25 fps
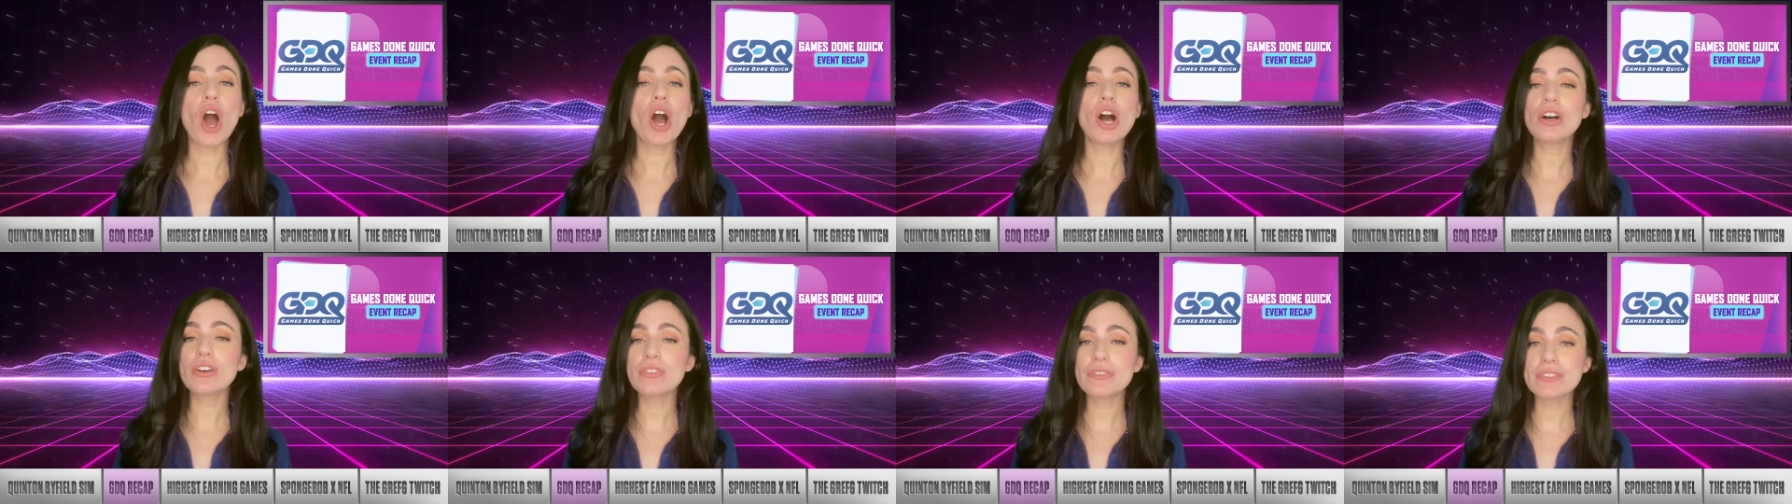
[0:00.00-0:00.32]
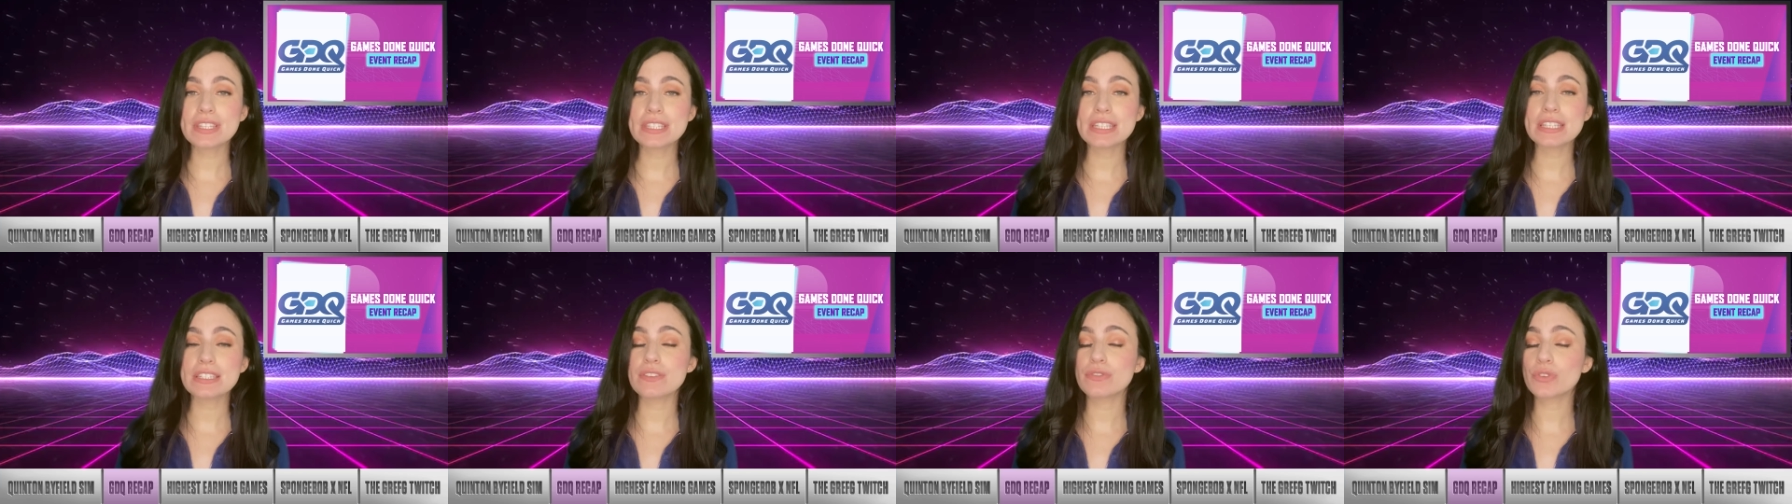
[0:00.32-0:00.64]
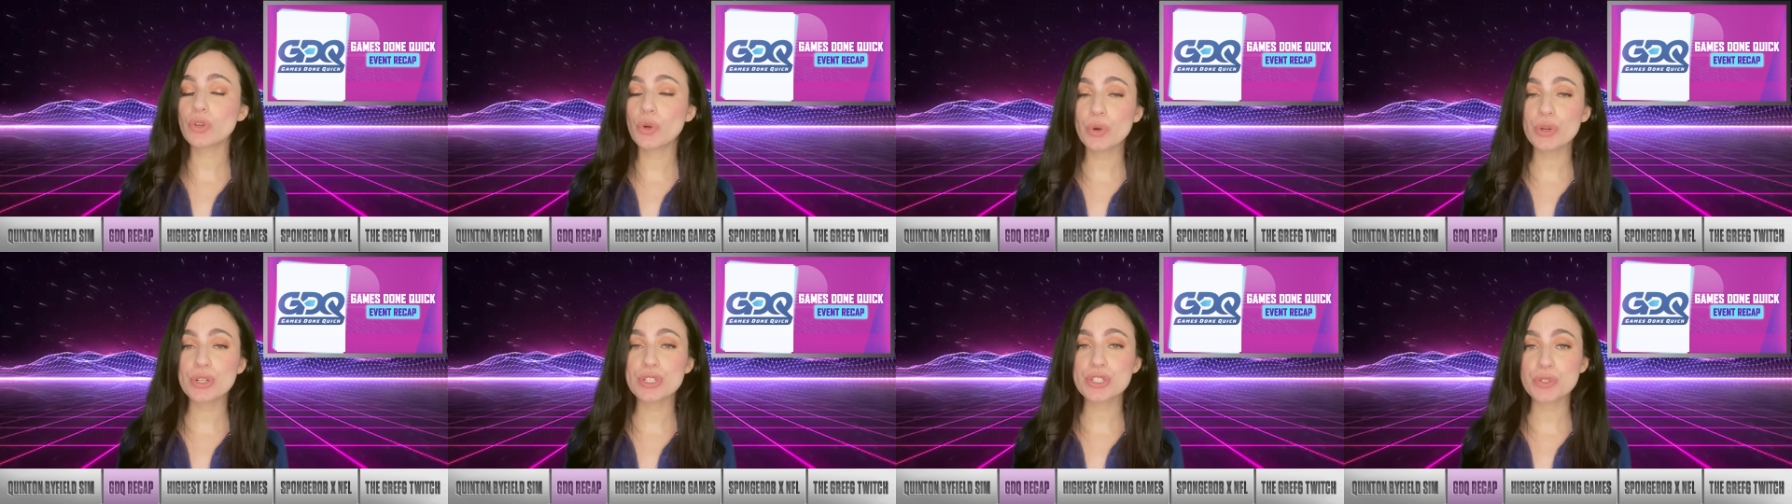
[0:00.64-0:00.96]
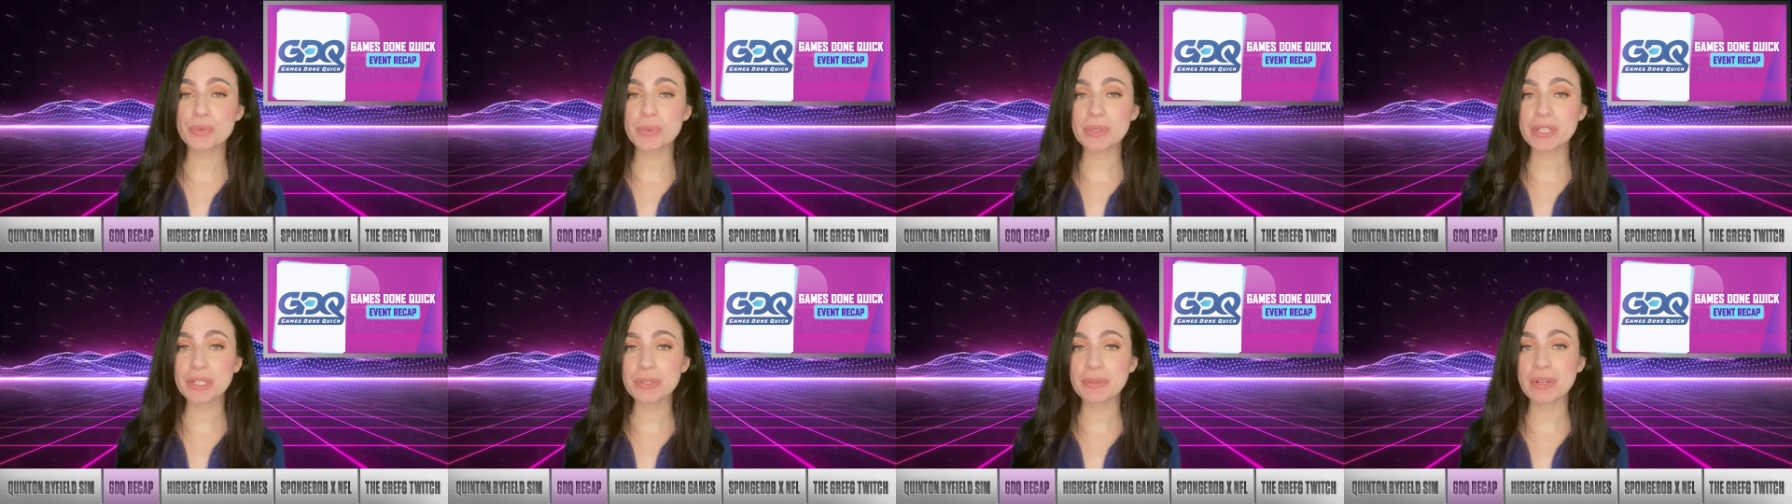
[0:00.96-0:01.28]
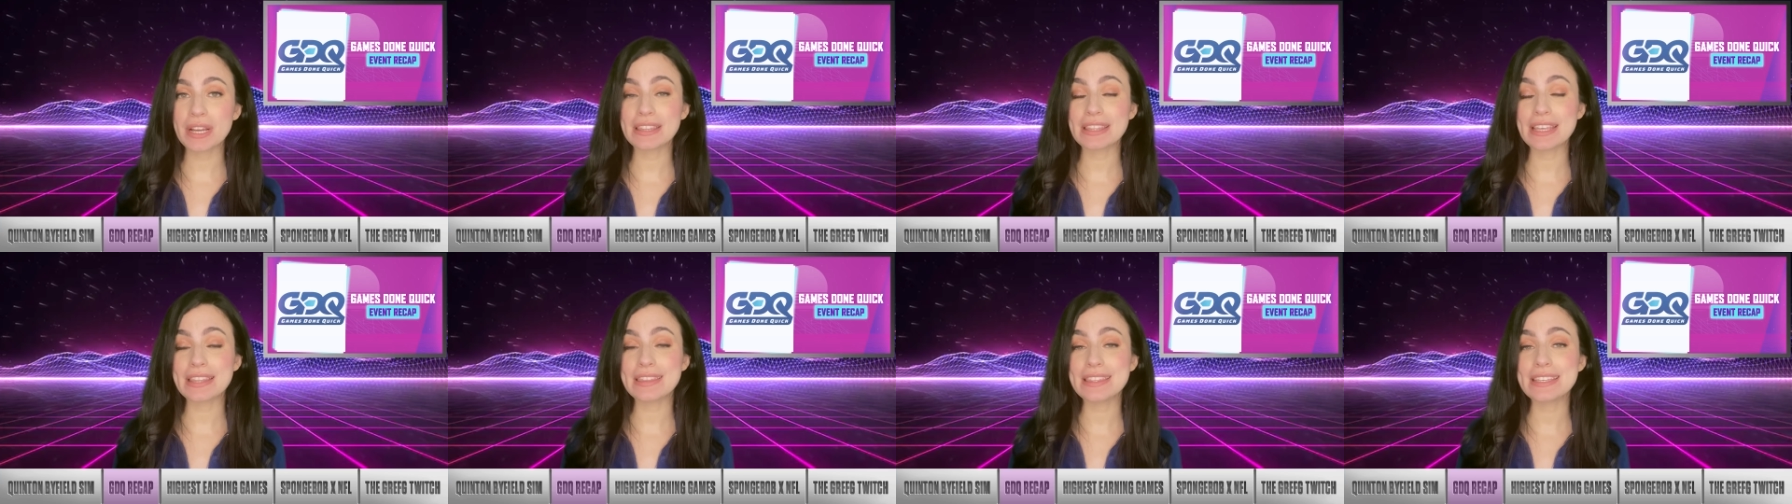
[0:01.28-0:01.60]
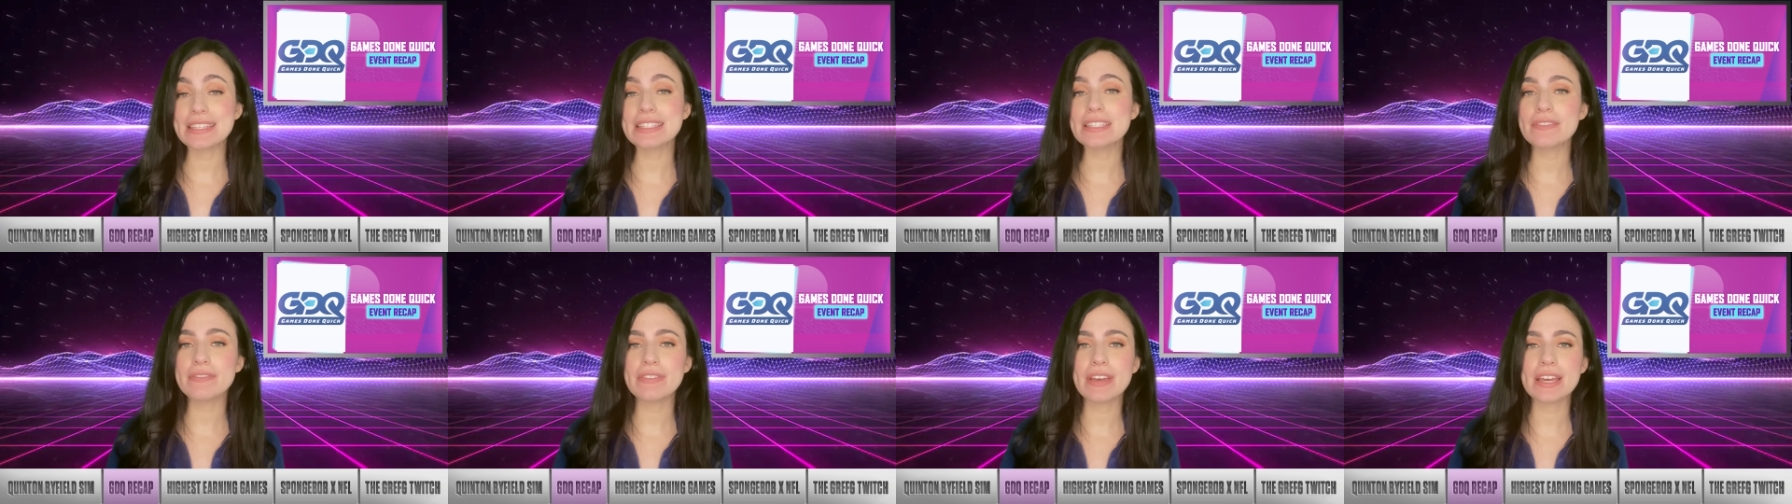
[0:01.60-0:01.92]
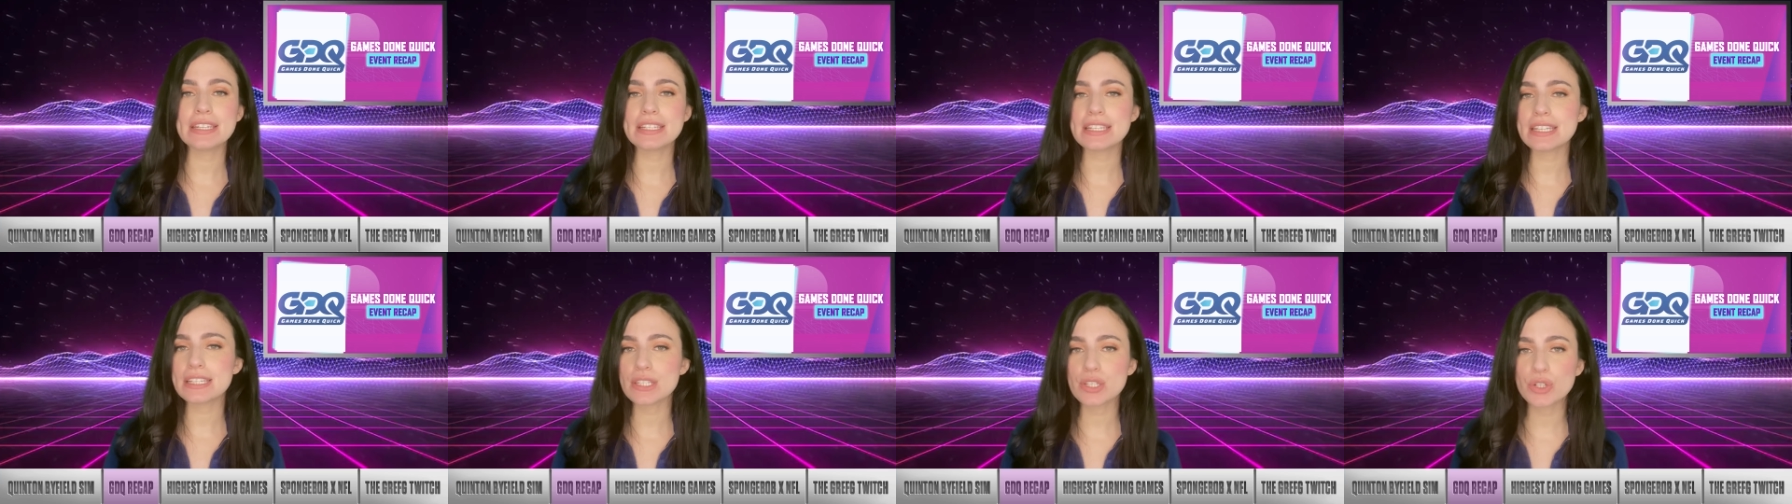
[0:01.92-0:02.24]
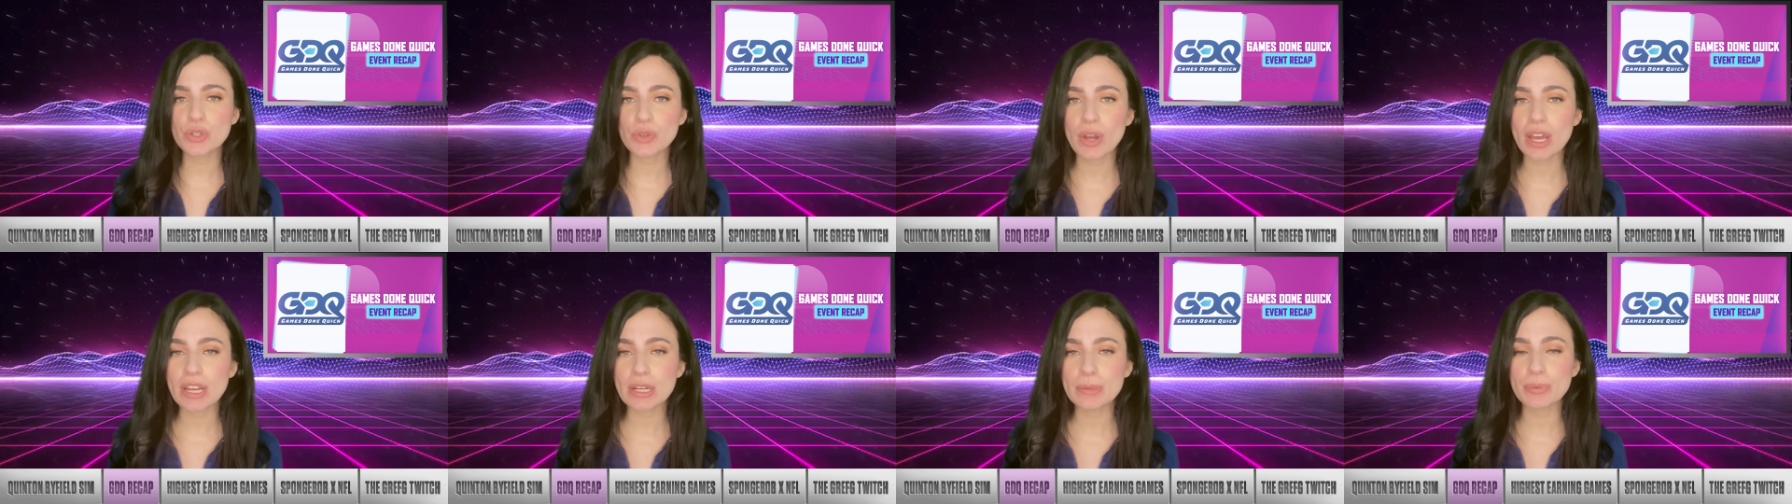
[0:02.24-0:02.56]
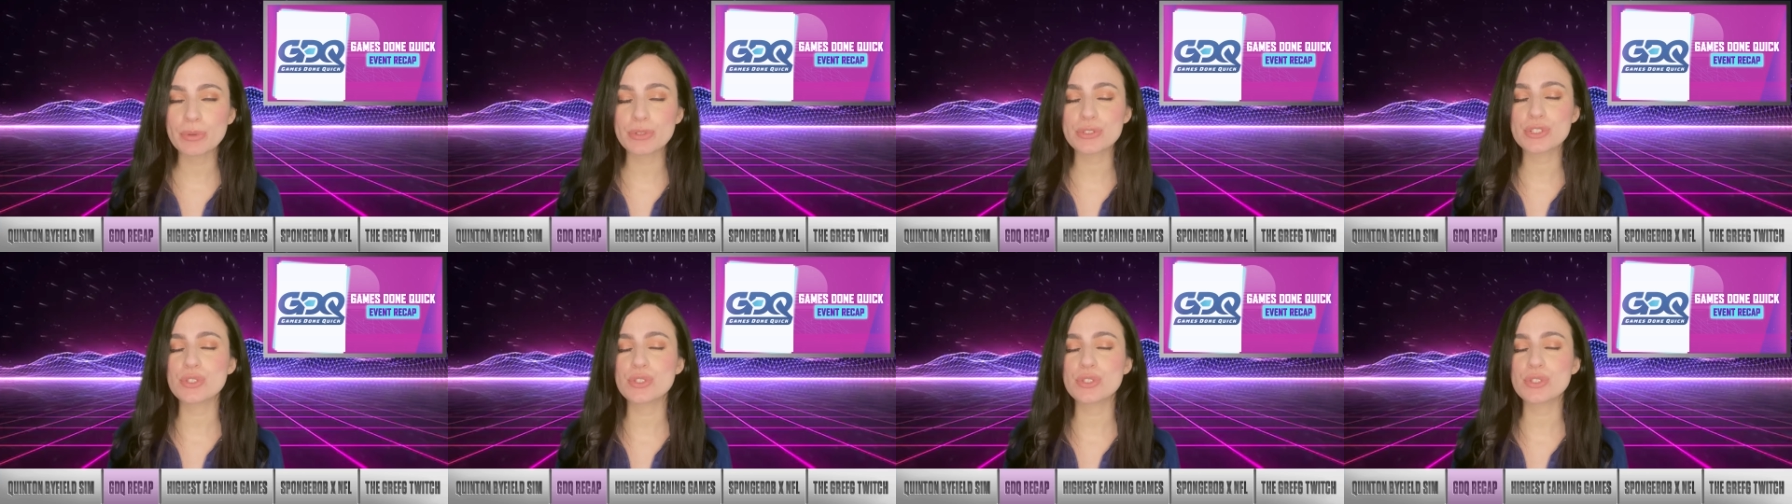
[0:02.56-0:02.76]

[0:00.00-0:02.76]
All of this is, of course, to reiterate that this event is incredible,